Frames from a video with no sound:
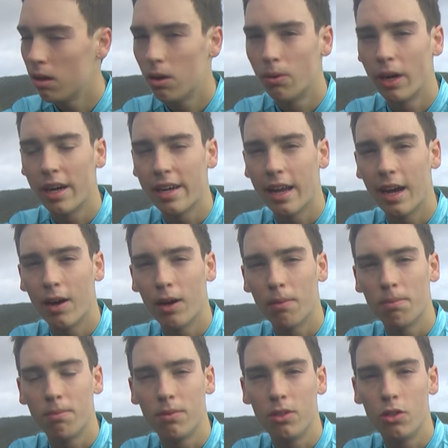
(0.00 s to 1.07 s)
Right now
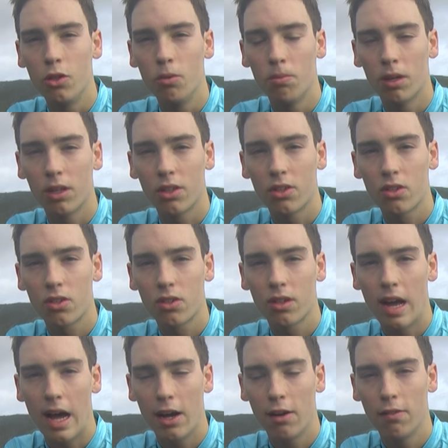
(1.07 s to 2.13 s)
I'm 2 months
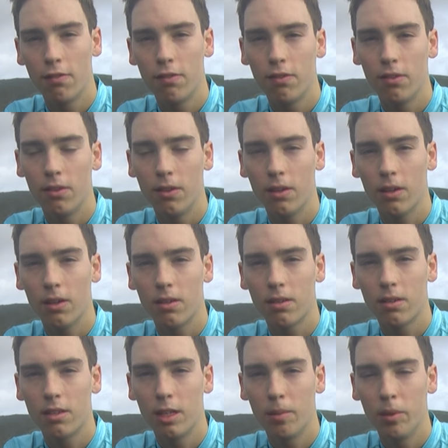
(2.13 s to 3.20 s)
out of the
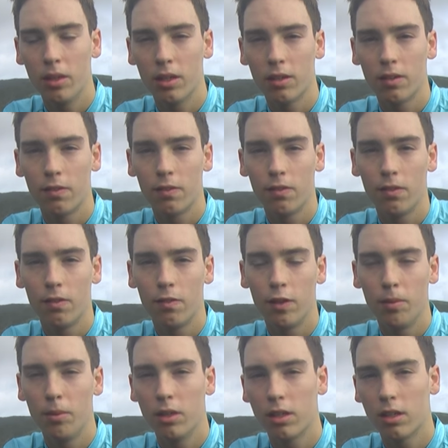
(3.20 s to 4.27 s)
tibia
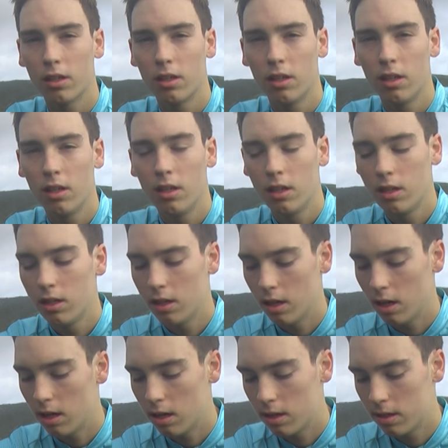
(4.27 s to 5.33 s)
fibula
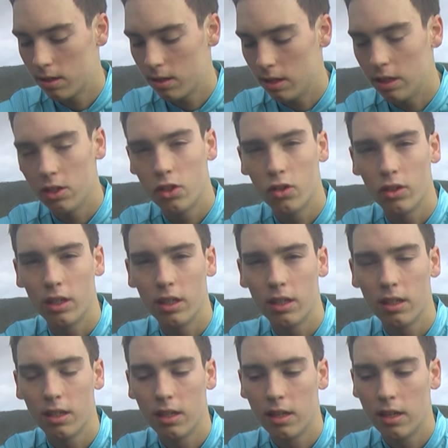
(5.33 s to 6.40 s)
injury,
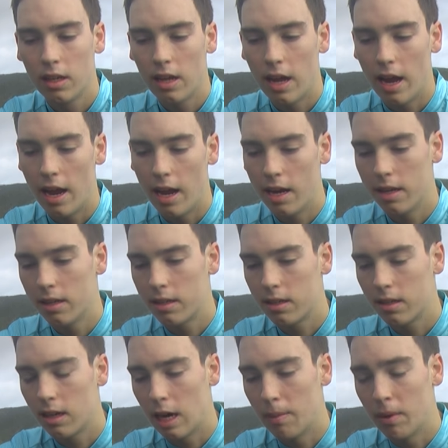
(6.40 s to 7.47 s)

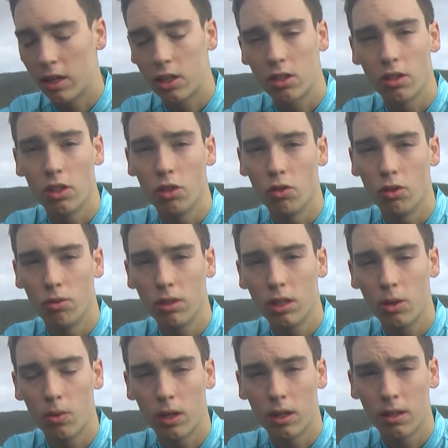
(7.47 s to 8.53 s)
and I'm actually doing really
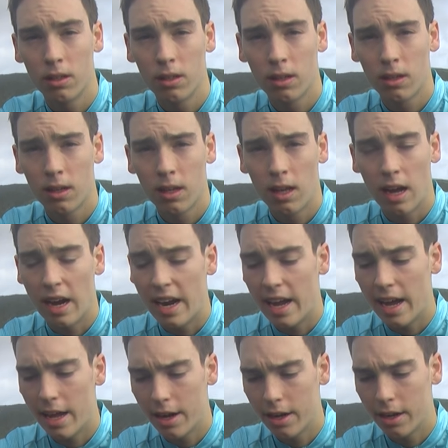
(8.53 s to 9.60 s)
well. I
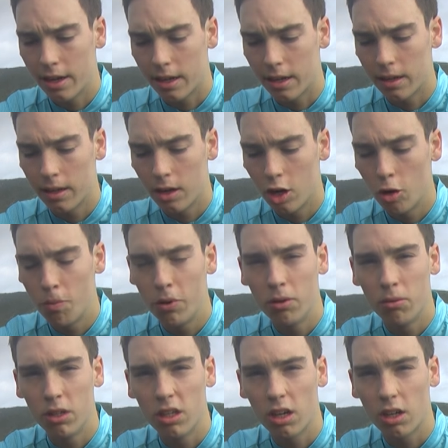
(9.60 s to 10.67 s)
had open
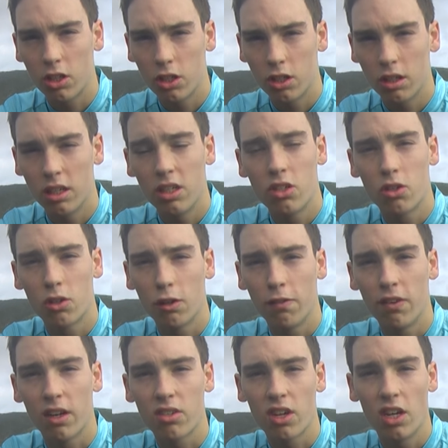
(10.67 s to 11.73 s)
reduction internal
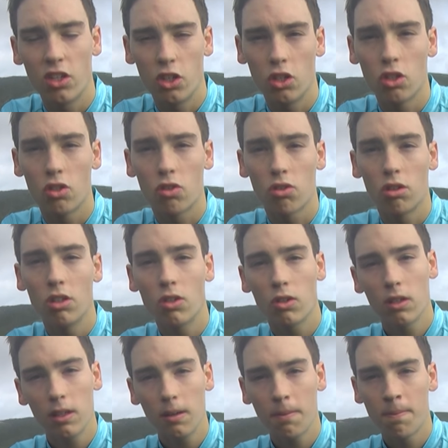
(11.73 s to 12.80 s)
fixation
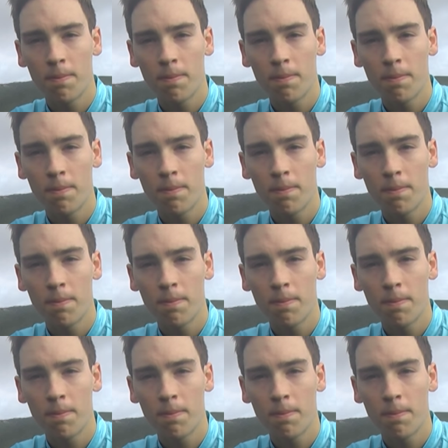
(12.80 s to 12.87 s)
surgery,